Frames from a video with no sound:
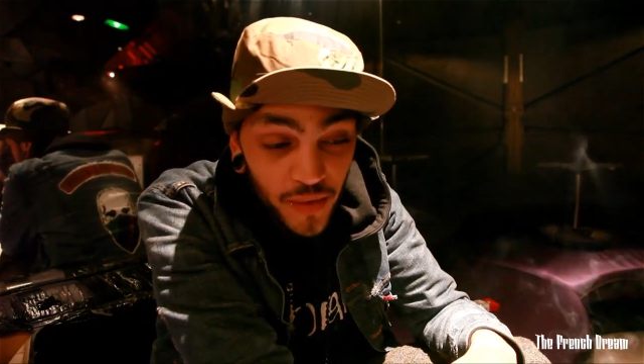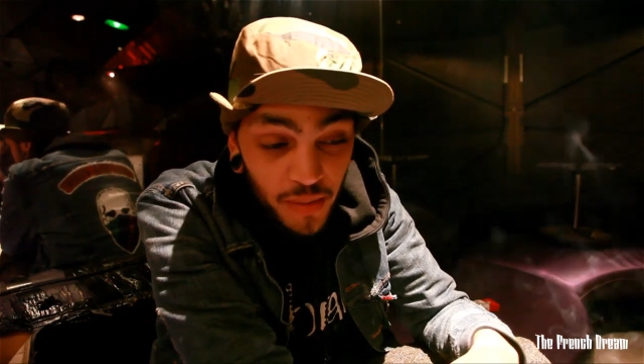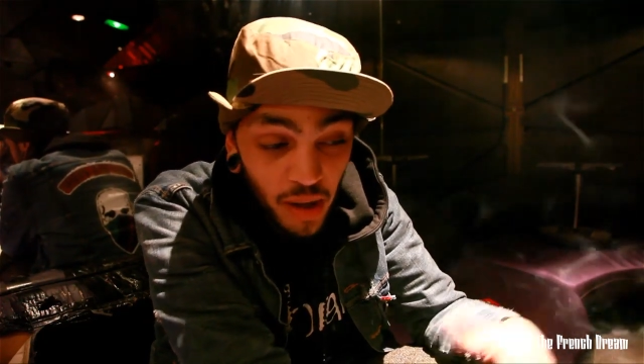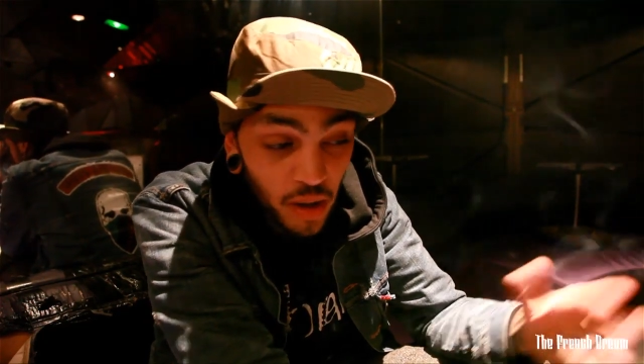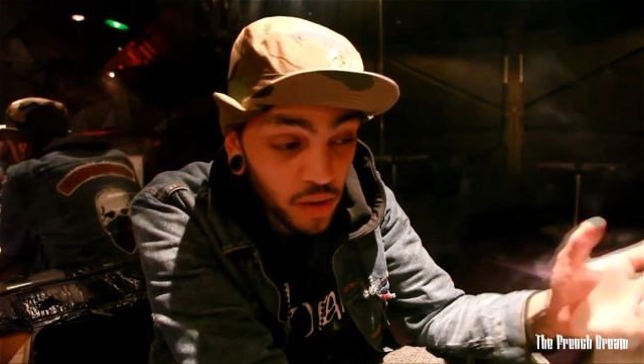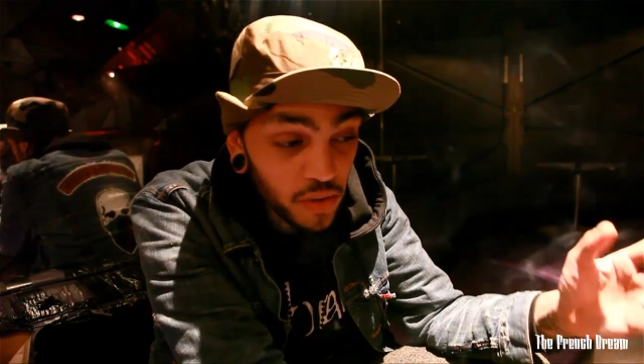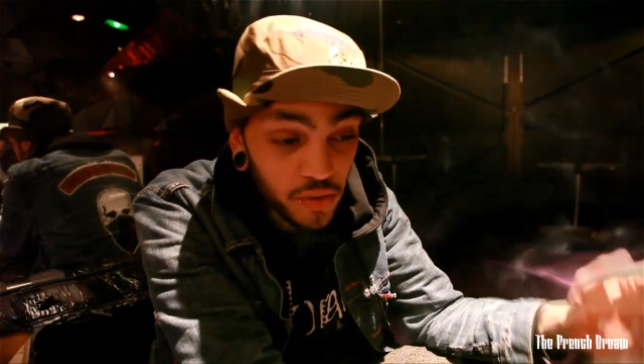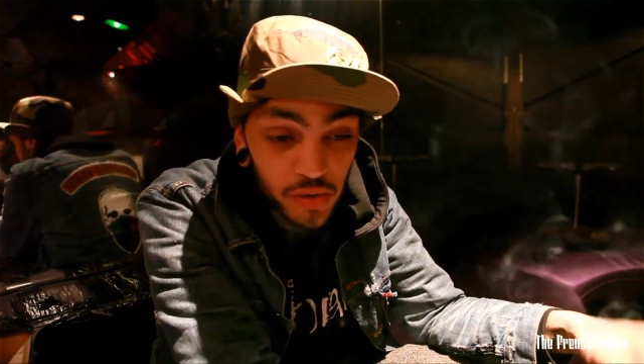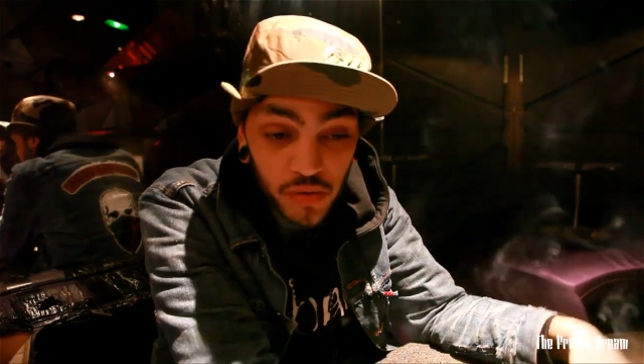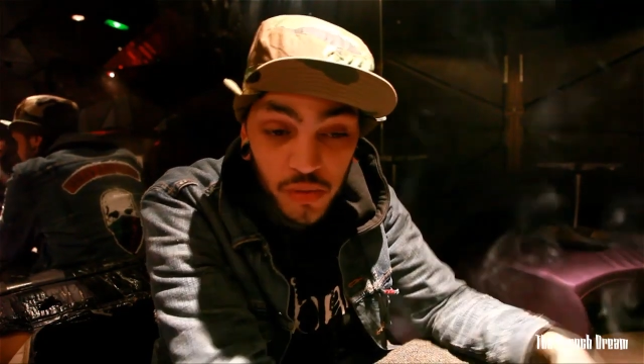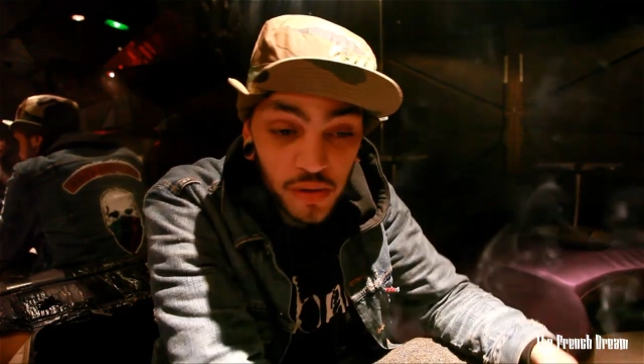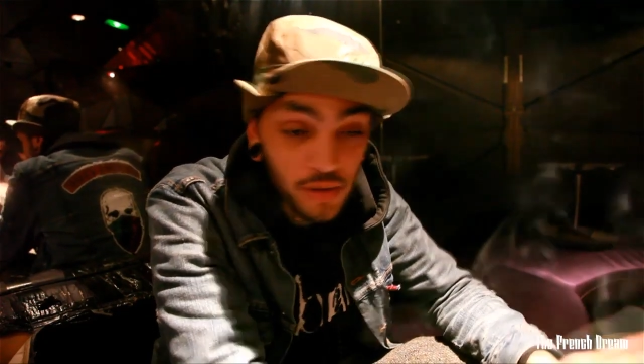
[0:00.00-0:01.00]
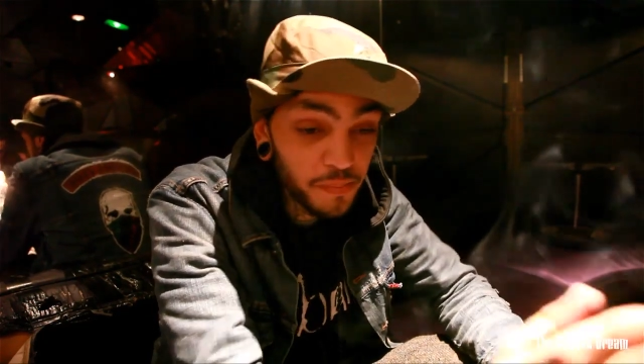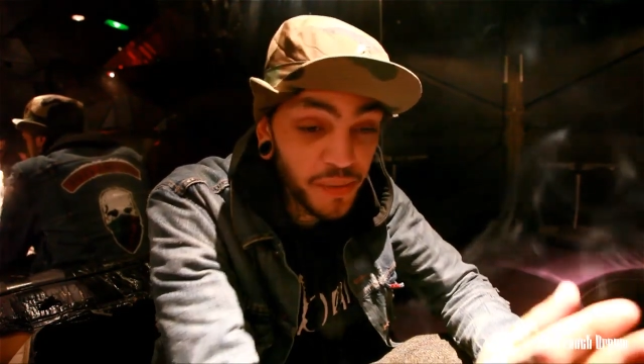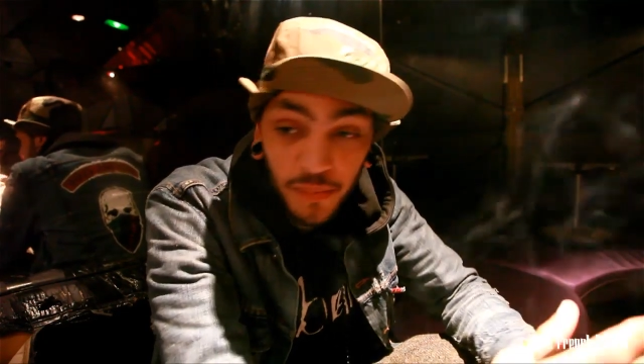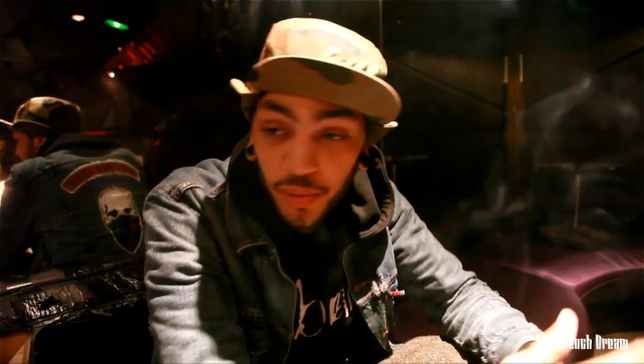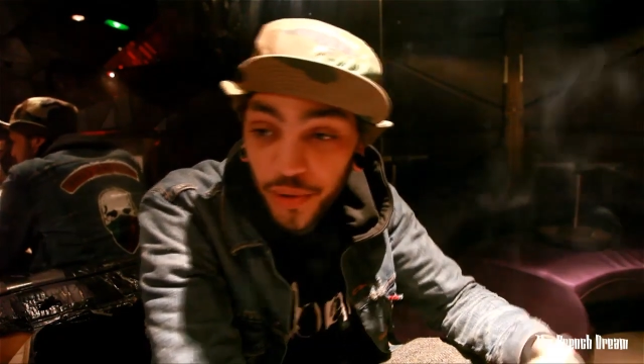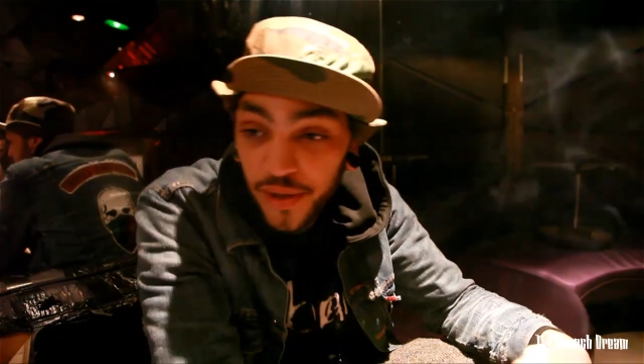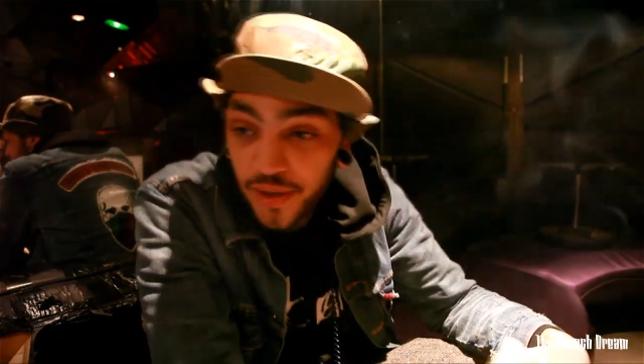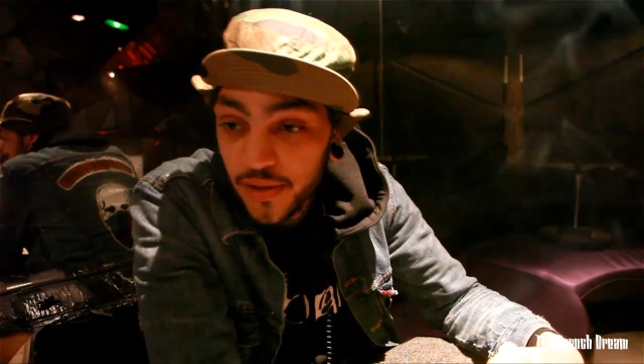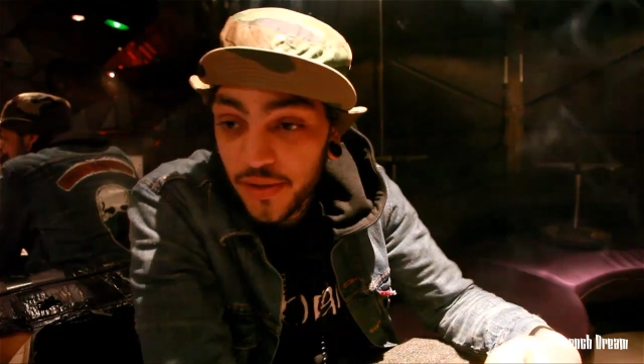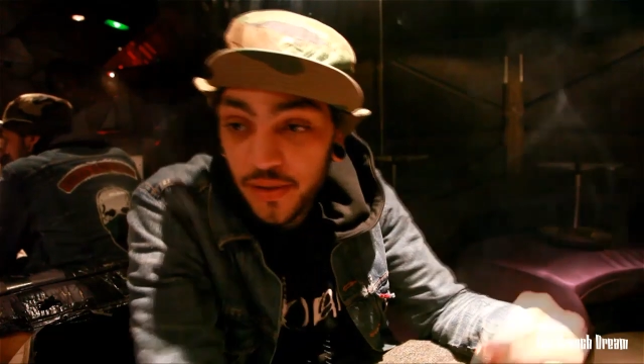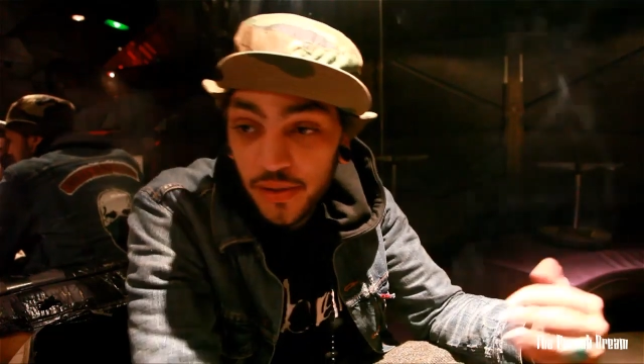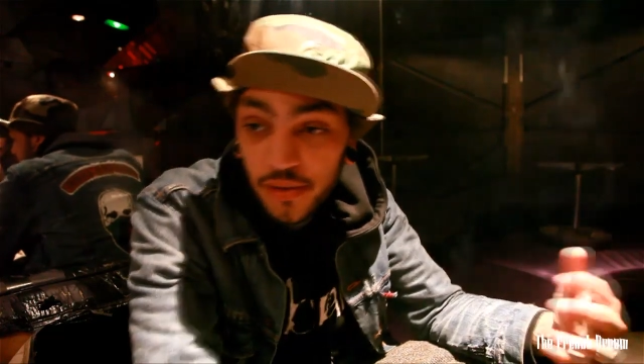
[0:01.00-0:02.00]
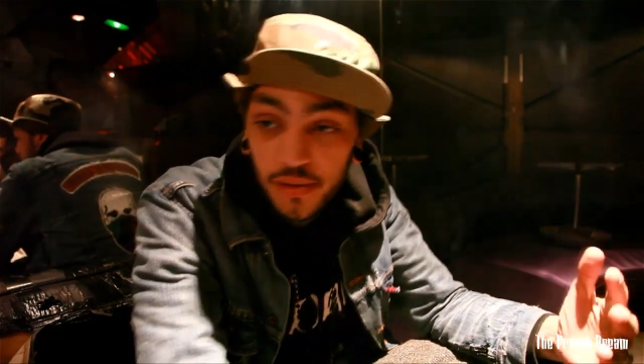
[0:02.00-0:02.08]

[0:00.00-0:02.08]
my uncles were b-boys,